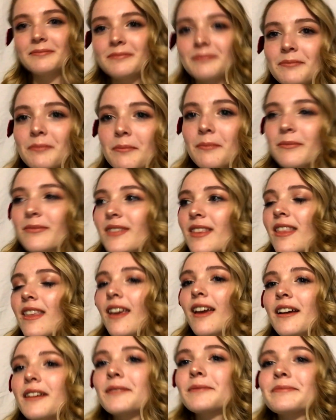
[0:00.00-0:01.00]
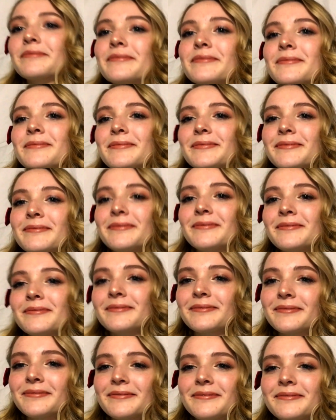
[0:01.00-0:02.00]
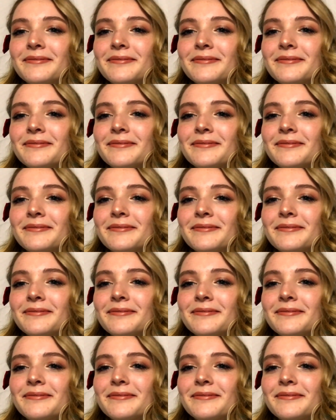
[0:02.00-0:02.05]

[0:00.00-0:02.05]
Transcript: Okay, so this is the final look.